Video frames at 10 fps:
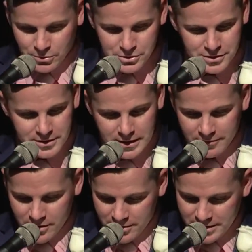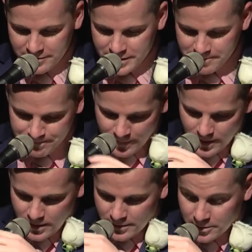portion of our evening,
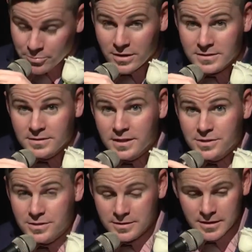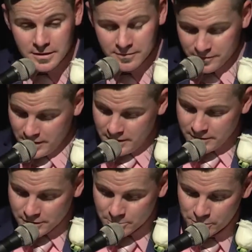the presentation of
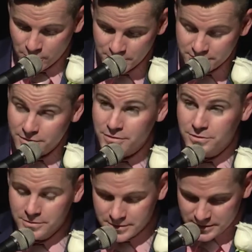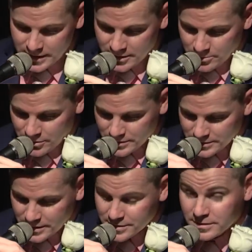the diplomas to the students and the
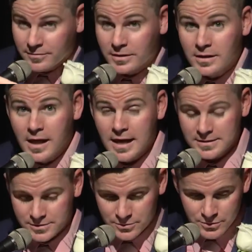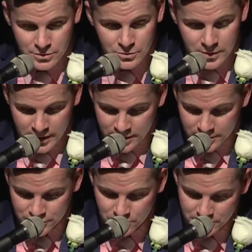presentation of the class to you and
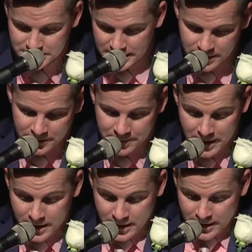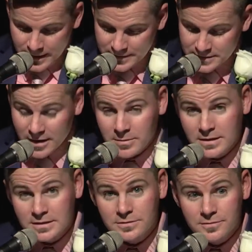our superintendent. At this time, I'd
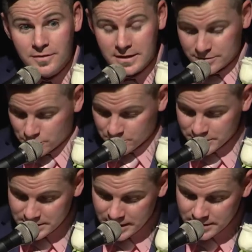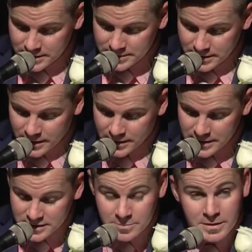like to invite Superintendent
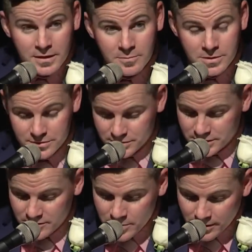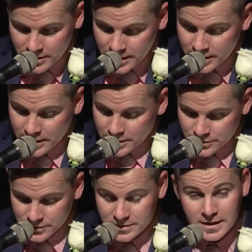Eastman and Mr. Steve Bellier
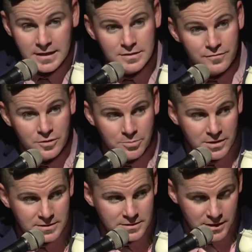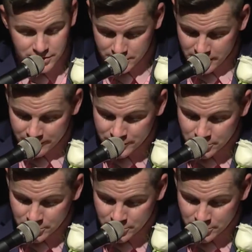to the stage for the presentation of the